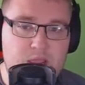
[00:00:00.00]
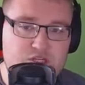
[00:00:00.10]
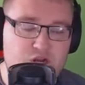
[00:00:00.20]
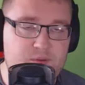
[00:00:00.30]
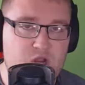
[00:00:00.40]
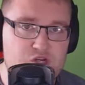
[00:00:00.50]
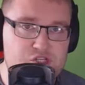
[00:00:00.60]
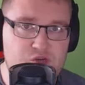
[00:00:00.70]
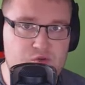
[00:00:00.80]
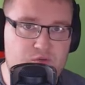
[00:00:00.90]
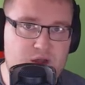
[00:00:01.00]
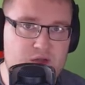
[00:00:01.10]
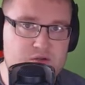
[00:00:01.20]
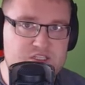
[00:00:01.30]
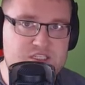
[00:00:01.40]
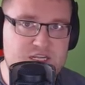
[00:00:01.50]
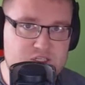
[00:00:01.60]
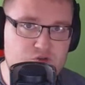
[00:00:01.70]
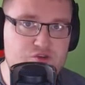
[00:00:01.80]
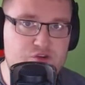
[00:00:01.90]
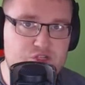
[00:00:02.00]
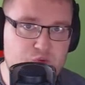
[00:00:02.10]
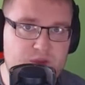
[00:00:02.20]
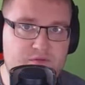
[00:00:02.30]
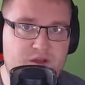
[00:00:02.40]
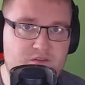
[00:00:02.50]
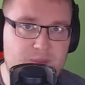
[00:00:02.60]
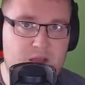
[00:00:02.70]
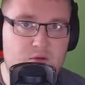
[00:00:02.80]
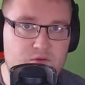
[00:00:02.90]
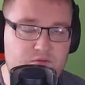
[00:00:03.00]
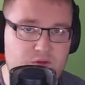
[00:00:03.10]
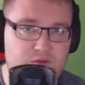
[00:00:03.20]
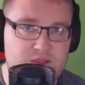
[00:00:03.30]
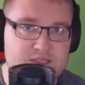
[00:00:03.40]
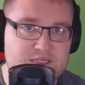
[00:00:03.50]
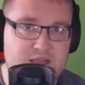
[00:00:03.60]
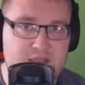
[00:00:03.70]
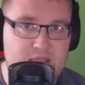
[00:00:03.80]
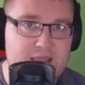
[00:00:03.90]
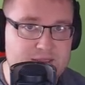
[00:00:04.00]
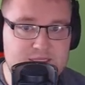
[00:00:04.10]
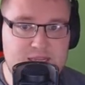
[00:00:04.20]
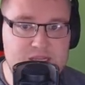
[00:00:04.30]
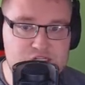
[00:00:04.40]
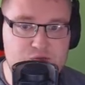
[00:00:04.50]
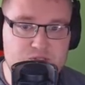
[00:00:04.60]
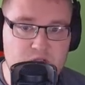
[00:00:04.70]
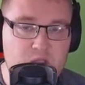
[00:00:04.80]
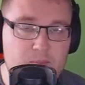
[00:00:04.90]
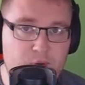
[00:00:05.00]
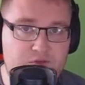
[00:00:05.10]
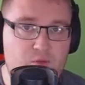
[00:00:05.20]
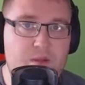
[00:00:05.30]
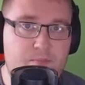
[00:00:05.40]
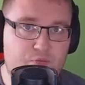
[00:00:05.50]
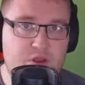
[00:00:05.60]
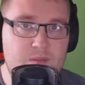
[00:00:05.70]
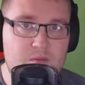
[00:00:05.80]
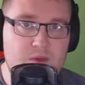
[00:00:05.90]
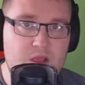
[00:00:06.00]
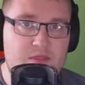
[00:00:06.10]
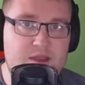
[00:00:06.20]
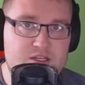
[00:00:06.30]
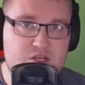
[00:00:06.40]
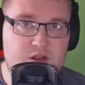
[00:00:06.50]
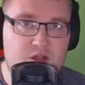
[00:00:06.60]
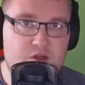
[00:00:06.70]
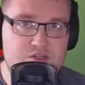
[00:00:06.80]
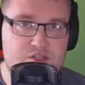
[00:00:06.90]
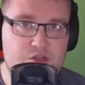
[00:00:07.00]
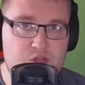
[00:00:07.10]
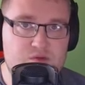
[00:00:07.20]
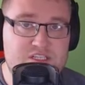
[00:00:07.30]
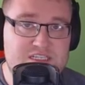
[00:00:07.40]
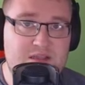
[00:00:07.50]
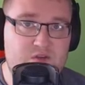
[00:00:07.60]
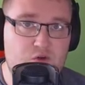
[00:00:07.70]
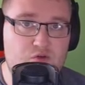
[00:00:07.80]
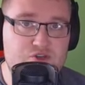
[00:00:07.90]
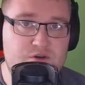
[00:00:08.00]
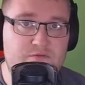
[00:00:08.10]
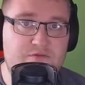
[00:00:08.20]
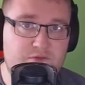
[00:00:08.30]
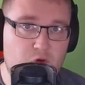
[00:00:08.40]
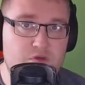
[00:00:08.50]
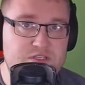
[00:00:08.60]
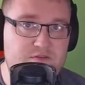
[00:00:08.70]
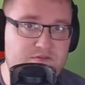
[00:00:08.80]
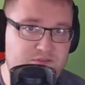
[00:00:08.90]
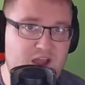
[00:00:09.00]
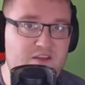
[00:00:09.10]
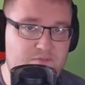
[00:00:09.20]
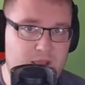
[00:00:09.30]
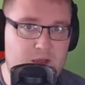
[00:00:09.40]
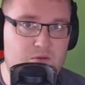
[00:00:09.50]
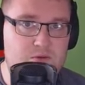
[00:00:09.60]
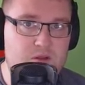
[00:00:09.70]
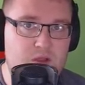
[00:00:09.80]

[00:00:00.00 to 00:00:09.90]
got to cost you around £625 for the entire 80 issues. But if you went premium, then it's got to cost you £745